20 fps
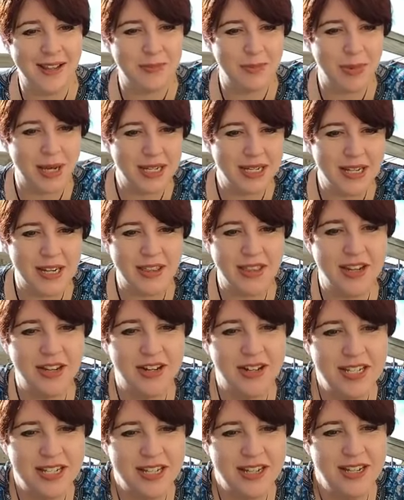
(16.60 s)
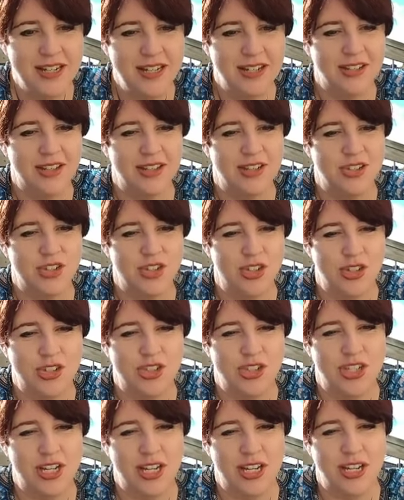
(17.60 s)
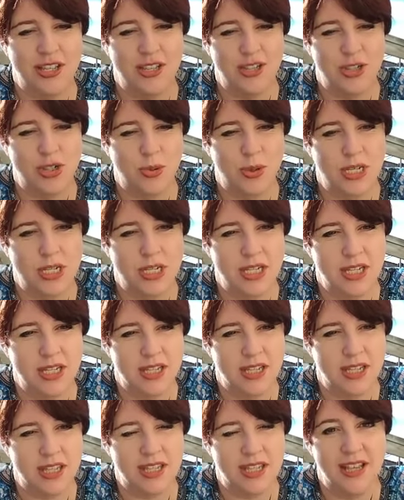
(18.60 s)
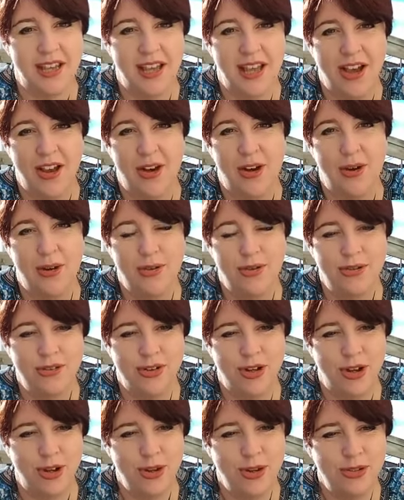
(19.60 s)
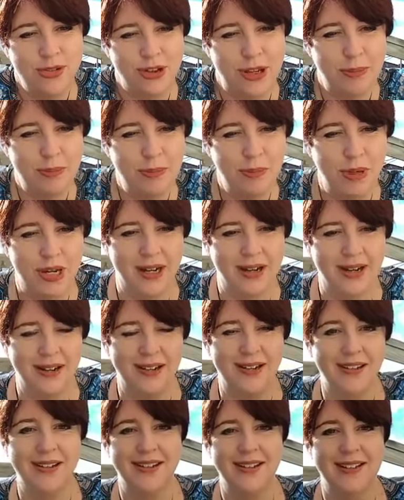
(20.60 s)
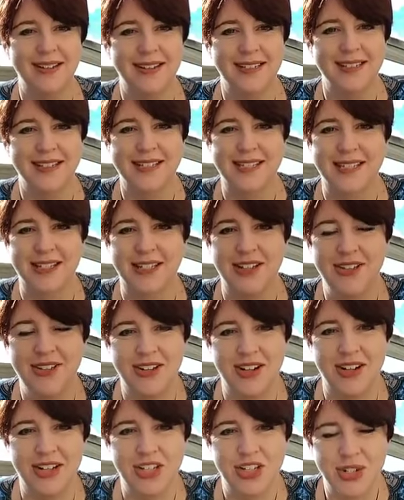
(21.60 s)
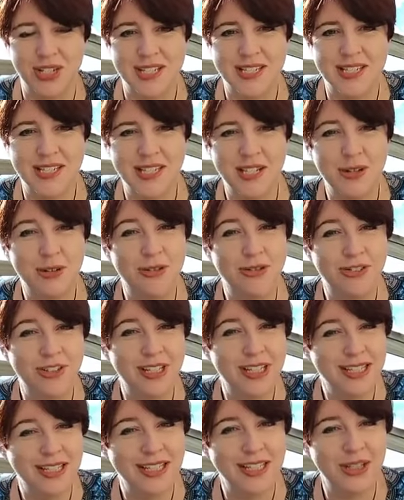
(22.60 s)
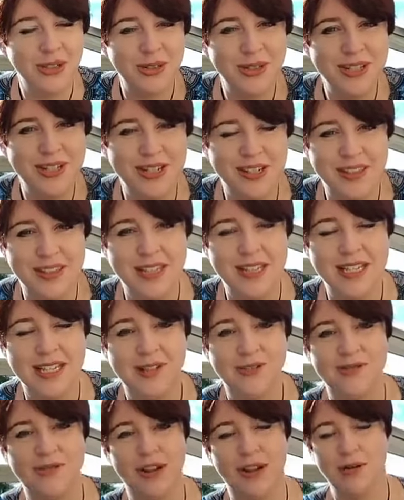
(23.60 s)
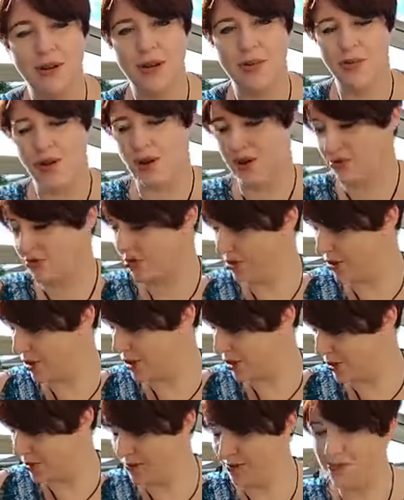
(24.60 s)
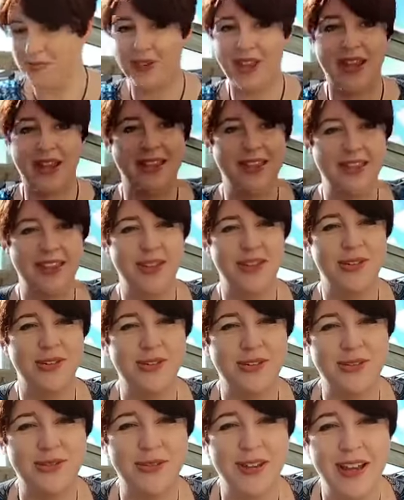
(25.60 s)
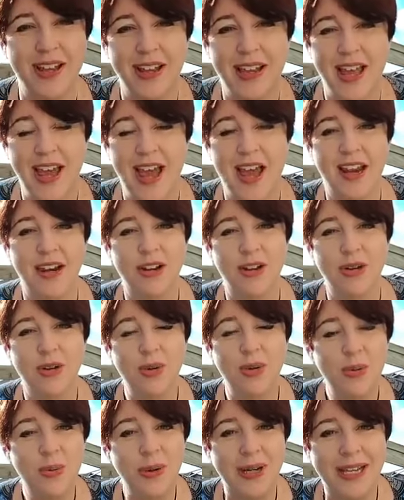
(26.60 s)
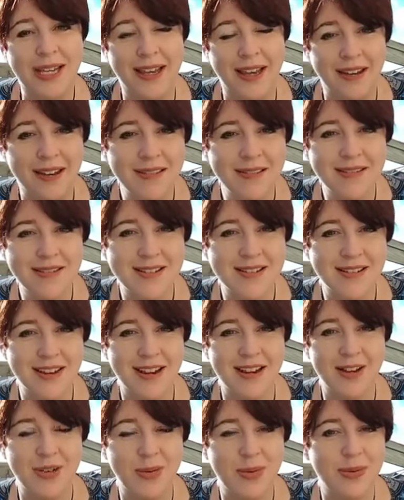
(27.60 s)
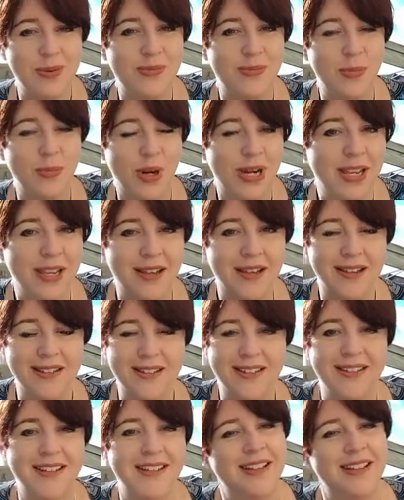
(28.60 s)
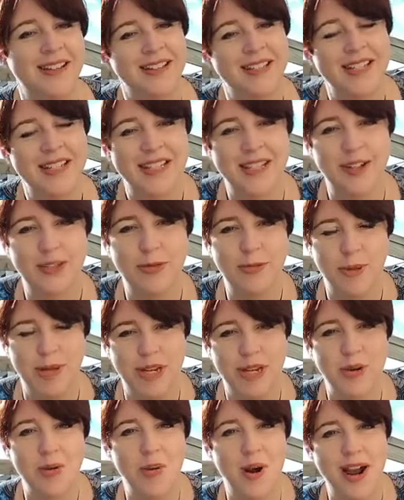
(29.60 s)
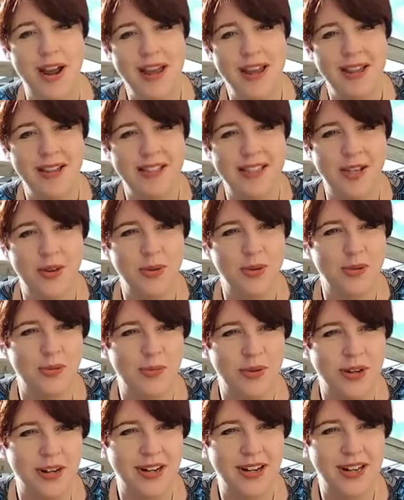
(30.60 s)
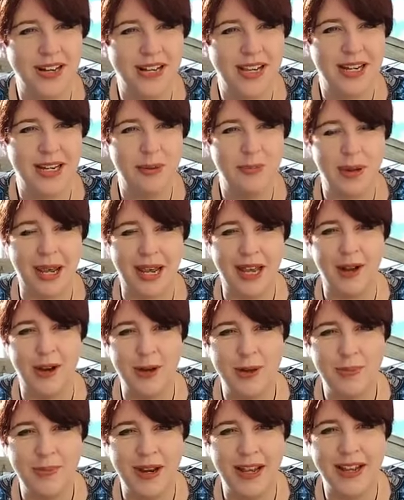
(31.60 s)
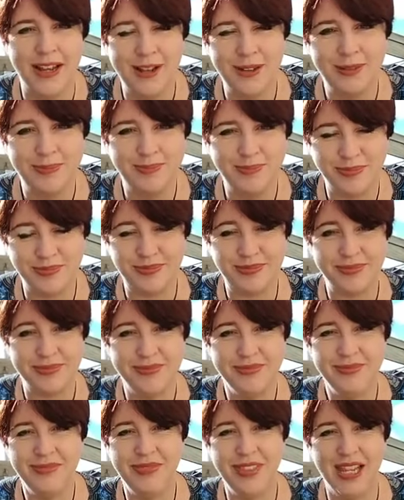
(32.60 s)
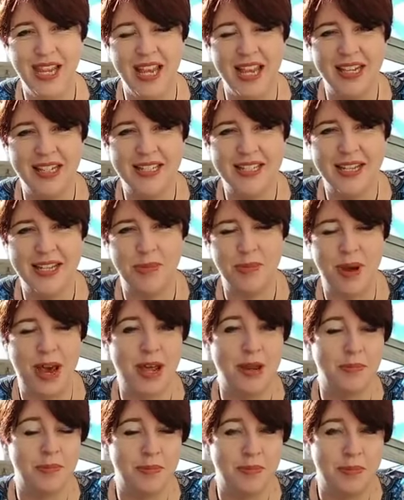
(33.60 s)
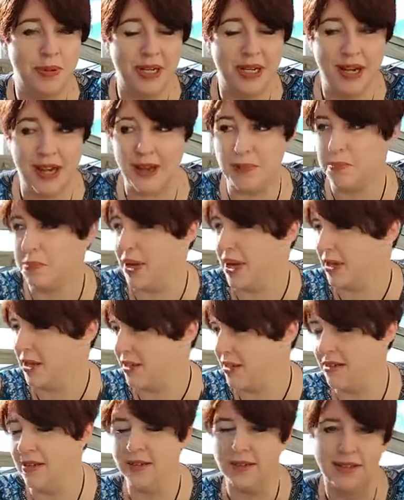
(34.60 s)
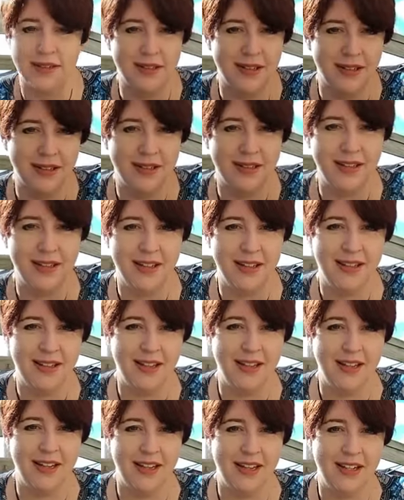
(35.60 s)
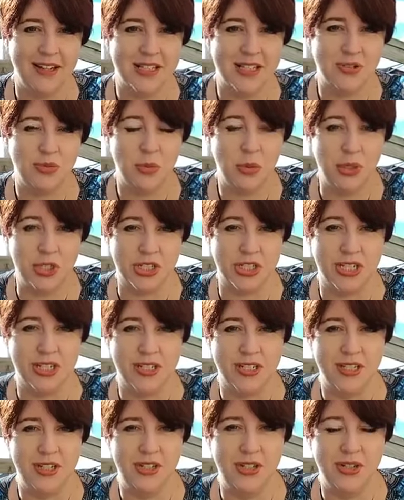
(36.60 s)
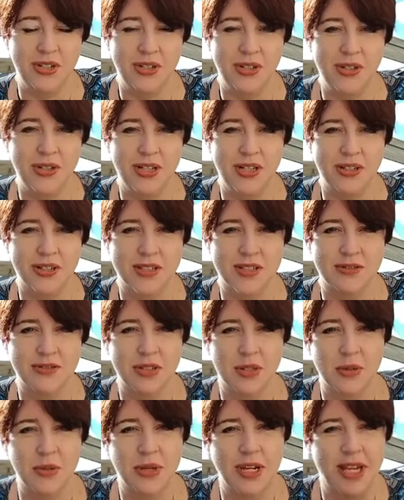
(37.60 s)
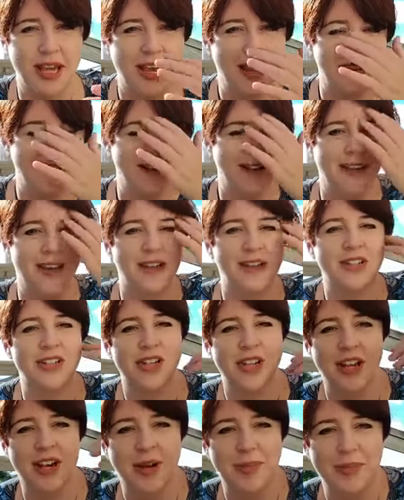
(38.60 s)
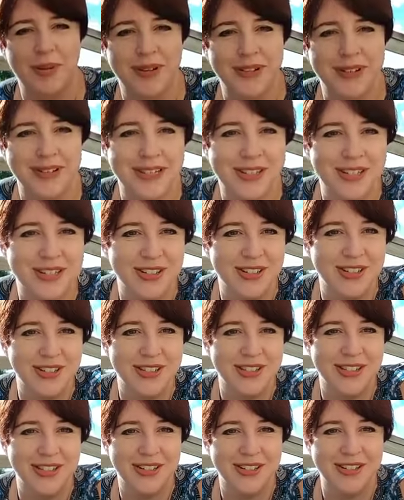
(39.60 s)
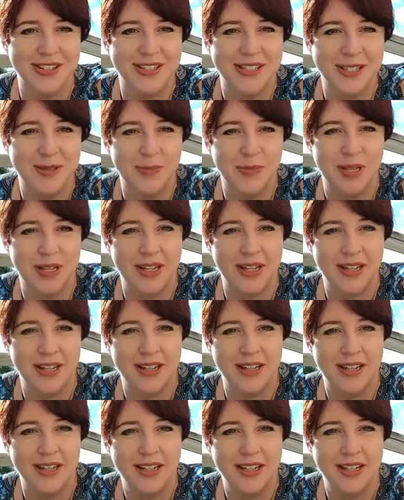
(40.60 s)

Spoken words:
the 19th and Tuesday the 20th of November. So I trust that you're feeling good and things are flowing well for you and that you've had a good weekend and a good week since I've been away. So we're clearly back home now, and been unpacking and lots of washing to do and lots of sorting out and catching up to do. So it's been